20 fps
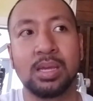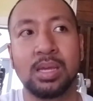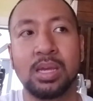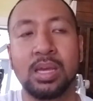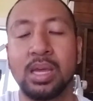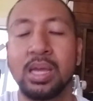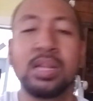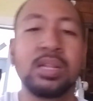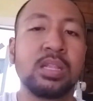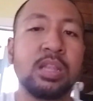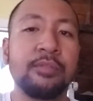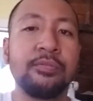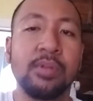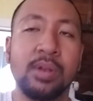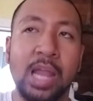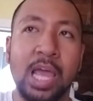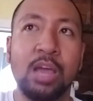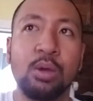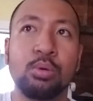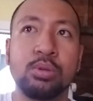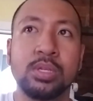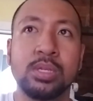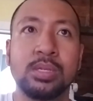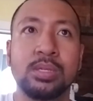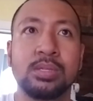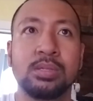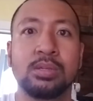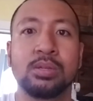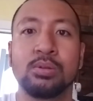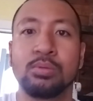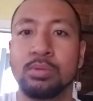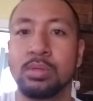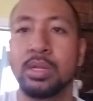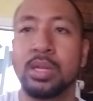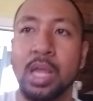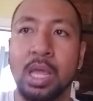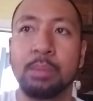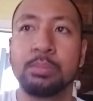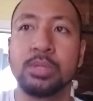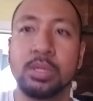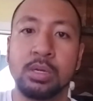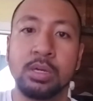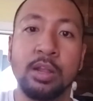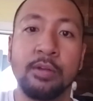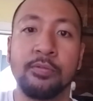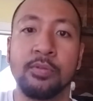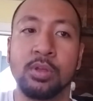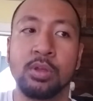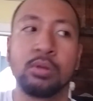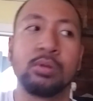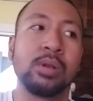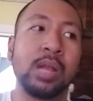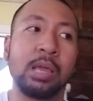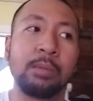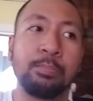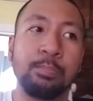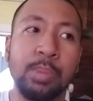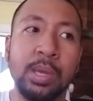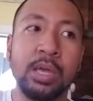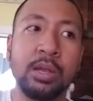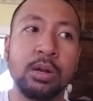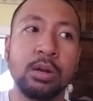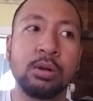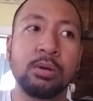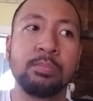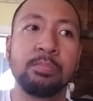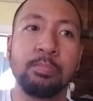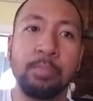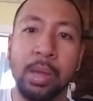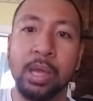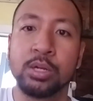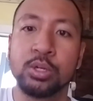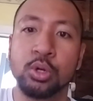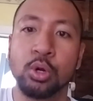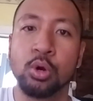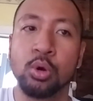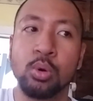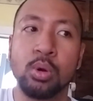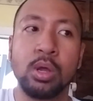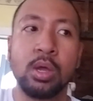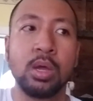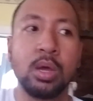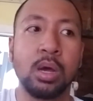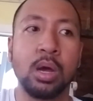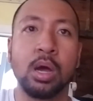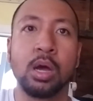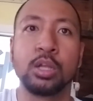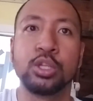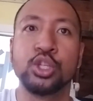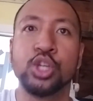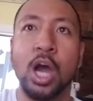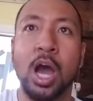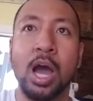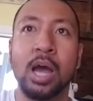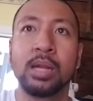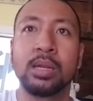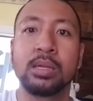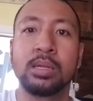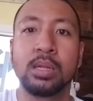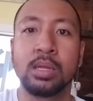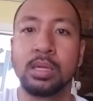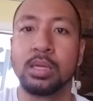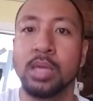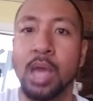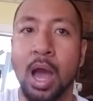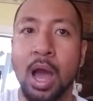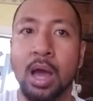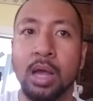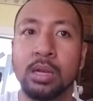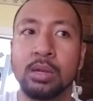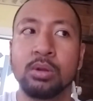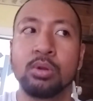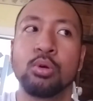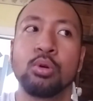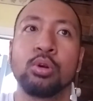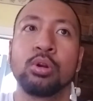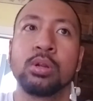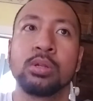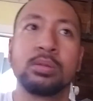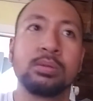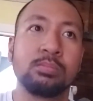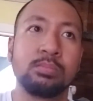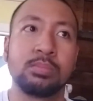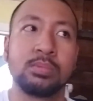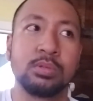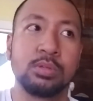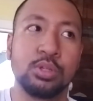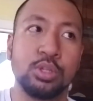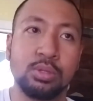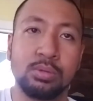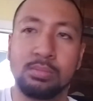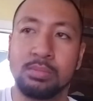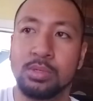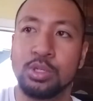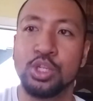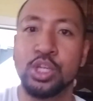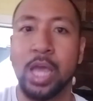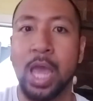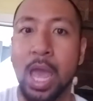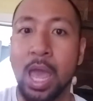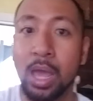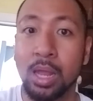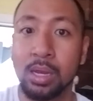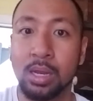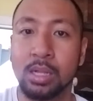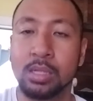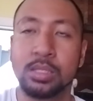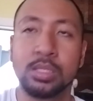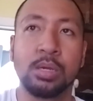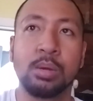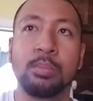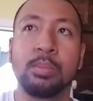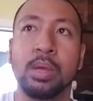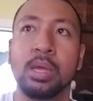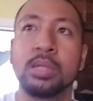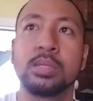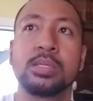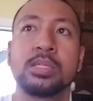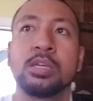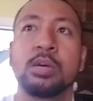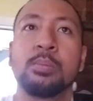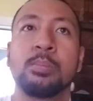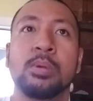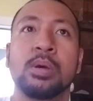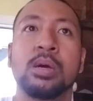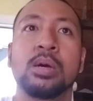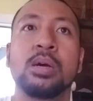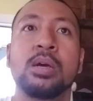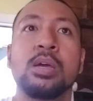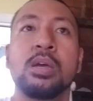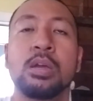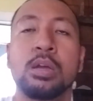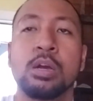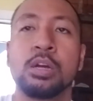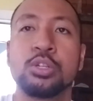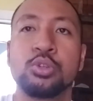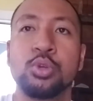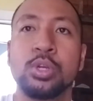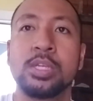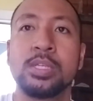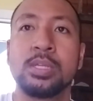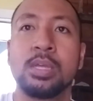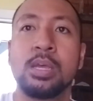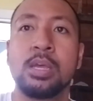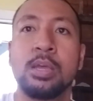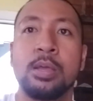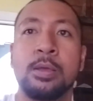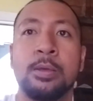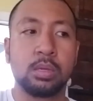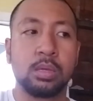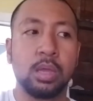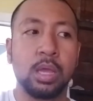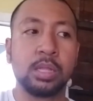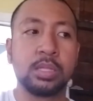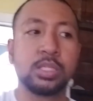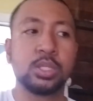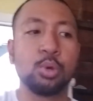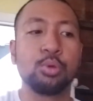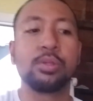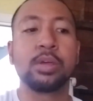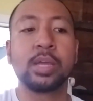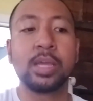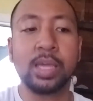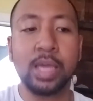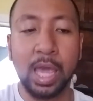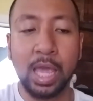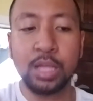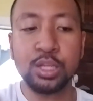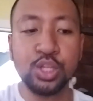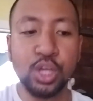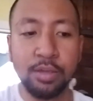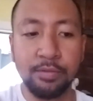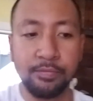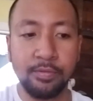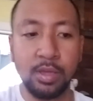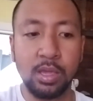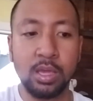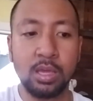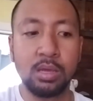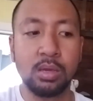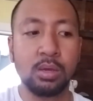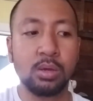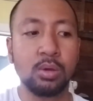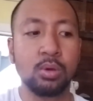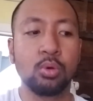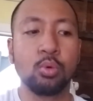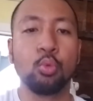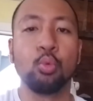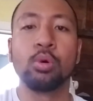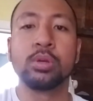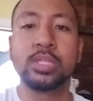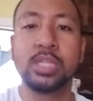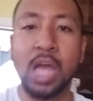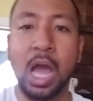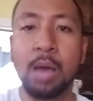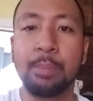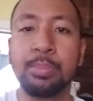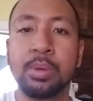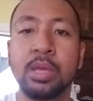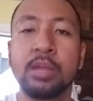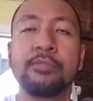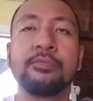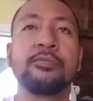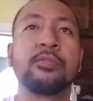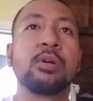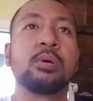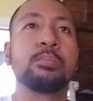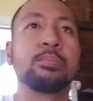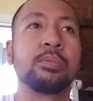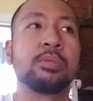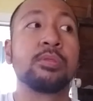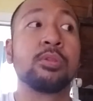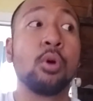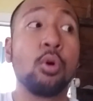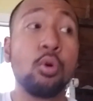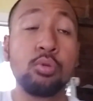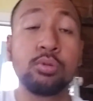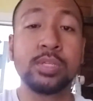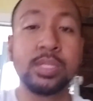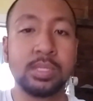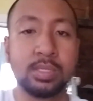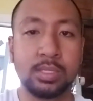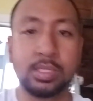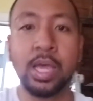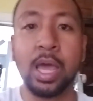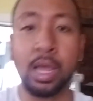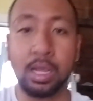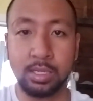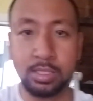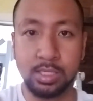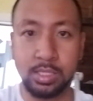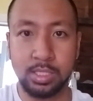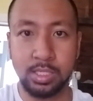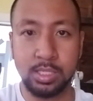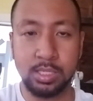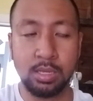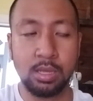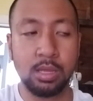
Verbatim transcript: in different languages, you know, the names are different. You know, like Peter, Pedro, uh, John, Jan, or Jan in some in some uh, countries, and so the KJV was copied from those texts.